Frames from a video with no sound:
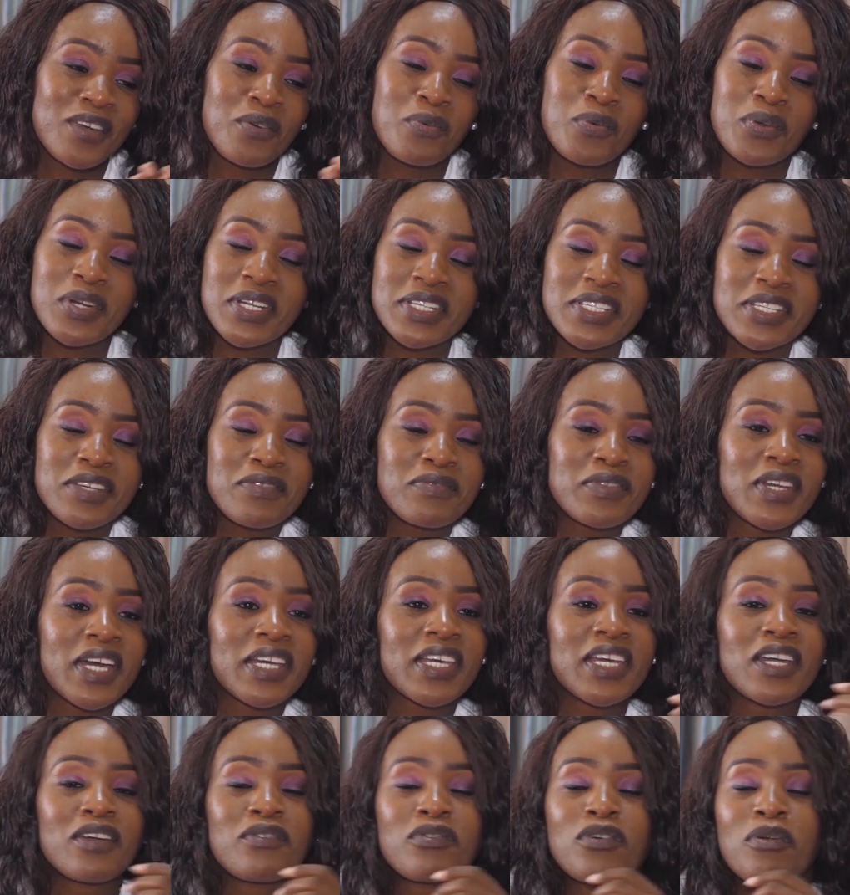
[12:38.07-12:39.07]
we received a
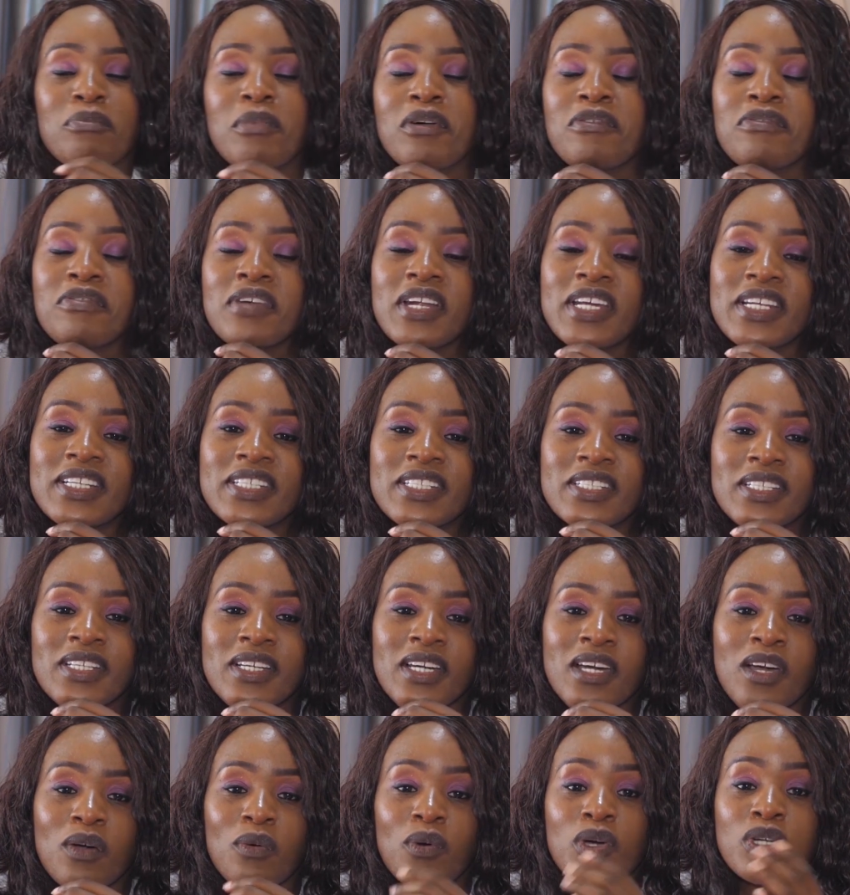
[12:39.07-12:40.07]
cake from a friend.
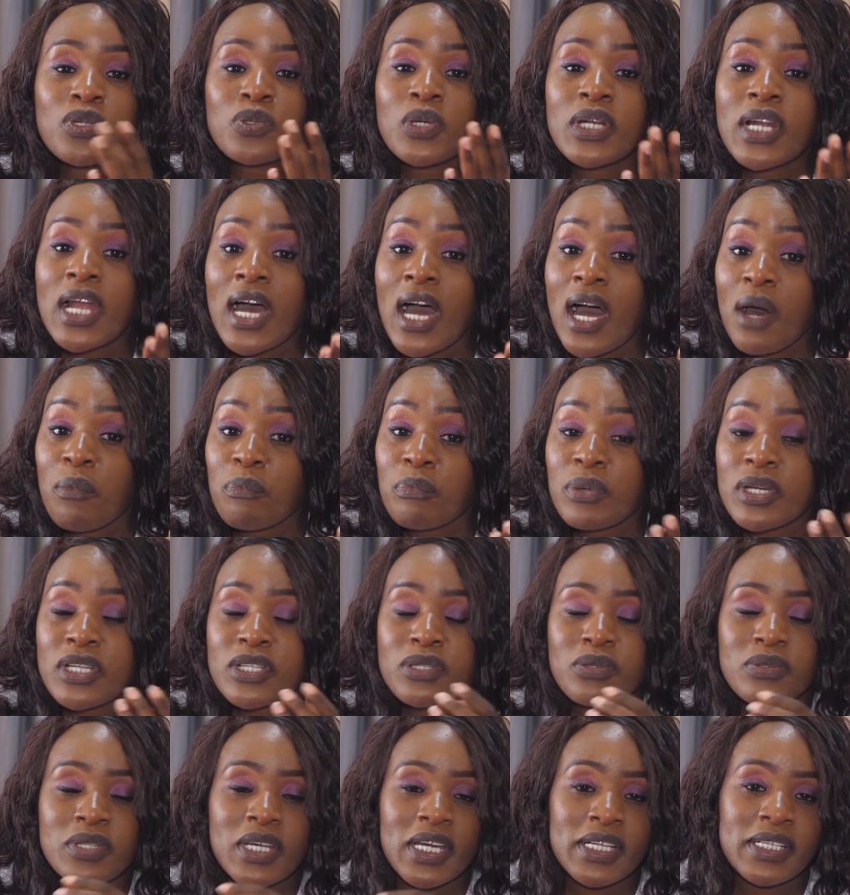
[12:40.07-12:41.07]
What will
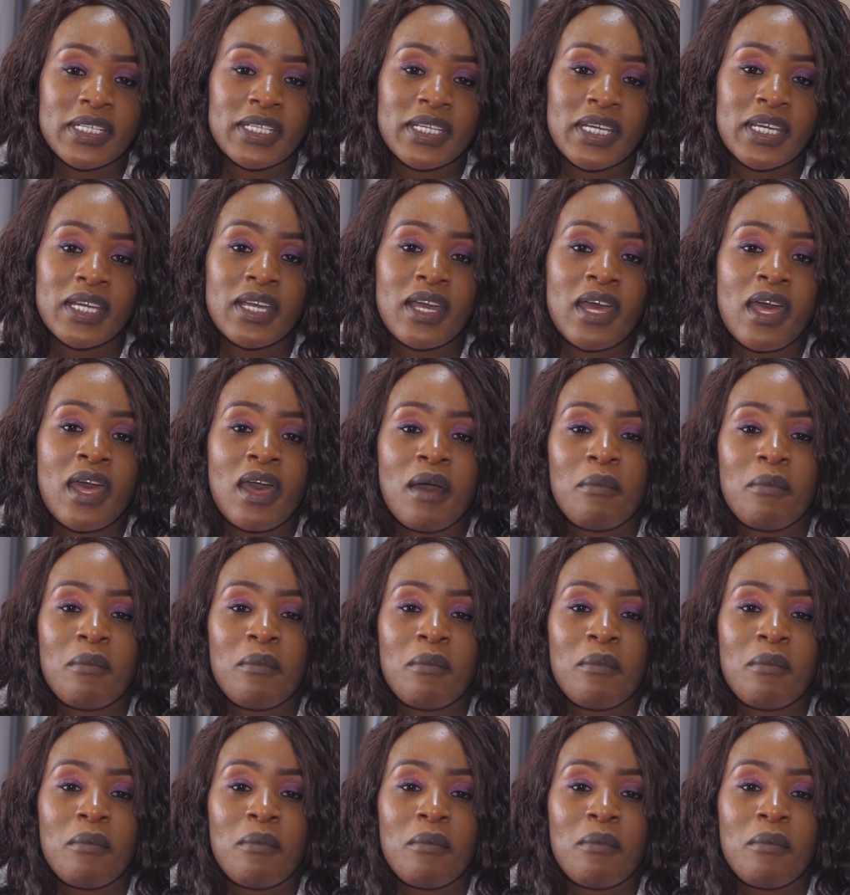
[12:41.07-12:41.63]
happen to that cake?